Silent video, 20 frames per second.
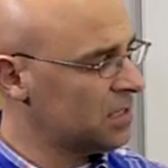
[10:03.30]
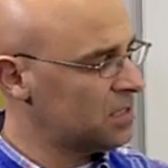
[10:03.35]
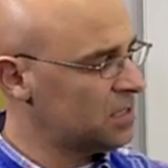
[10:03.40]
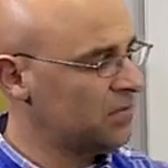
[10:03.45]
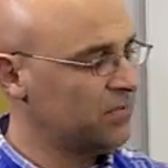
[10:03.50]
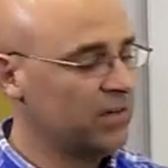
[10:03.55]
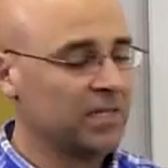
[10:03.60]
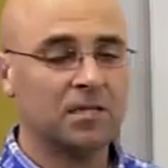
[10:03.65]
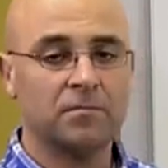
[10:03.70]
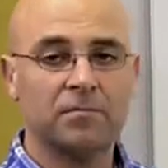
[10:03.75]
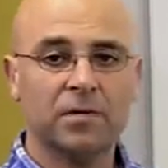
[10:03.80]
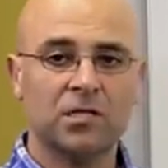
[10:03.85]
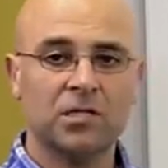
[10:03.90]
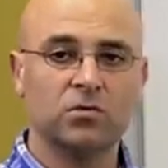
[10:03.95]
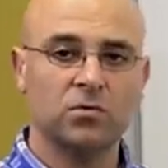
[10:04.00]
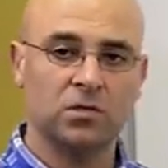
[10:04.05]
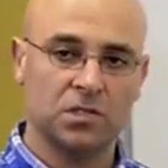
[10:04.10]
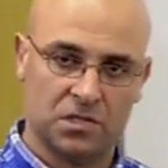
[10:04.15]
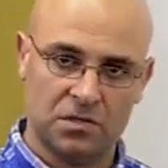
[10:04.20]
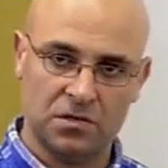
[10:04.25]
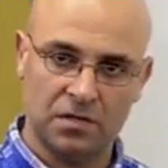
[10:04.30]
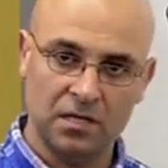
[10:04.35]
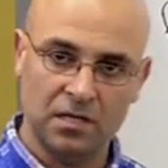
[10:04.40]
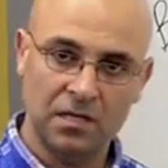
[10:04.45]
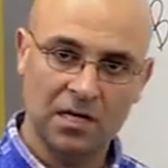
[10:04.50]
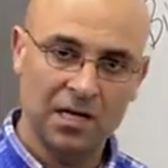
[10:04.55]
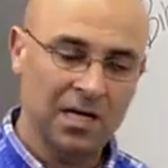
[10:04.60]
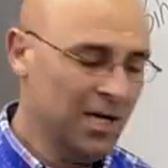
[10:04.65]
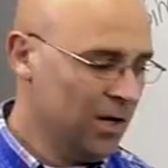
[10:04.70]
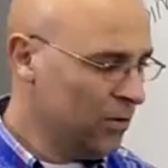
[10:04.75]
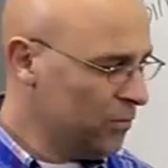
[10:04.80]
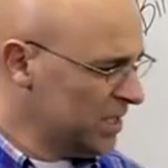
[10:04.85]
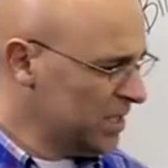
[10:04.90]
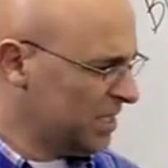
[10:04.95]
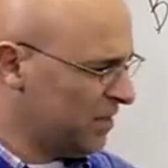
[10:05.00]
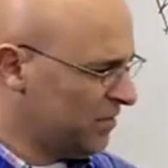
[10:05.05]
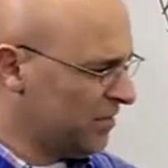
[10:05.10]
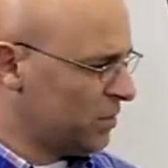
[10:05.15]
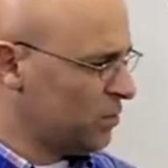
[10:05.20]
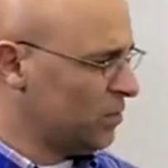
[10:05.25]
divided by 2 is 3. What
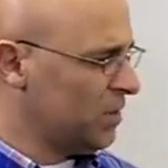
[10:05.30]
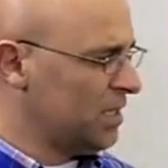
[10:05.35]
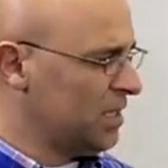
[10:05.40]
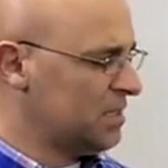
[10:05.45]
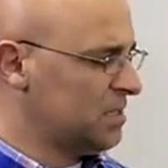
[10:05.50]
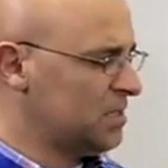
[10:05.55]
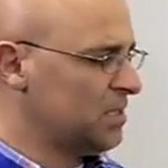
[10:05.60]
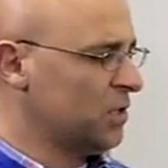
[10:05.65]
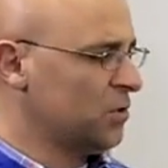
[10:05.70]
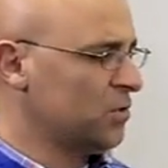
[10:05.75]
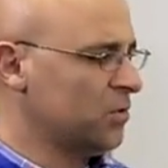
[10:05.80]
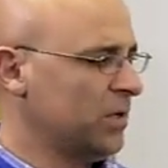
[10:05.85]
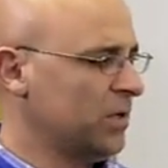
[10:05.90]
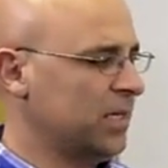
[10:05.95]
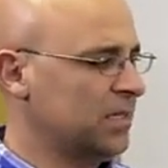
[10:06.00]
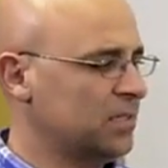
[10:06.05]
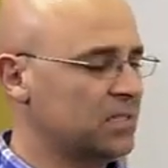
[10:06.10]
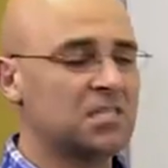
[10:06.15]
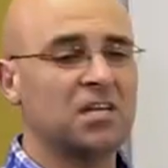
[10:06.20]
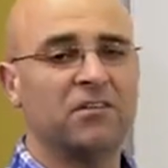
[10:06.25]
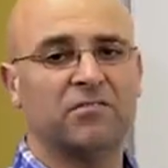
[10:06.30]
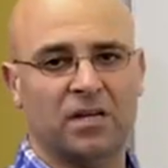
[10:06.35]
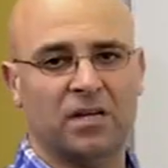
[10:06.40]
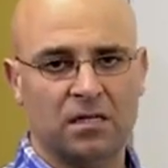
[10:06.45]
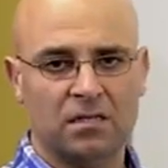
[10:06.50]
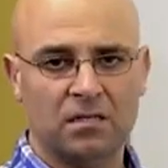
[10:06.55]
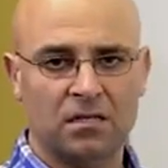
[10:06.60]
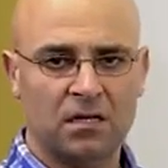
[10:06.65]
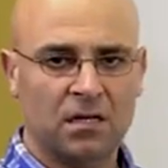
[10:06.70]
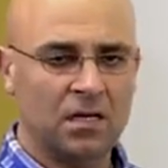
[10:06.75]
if it was 0 and 7?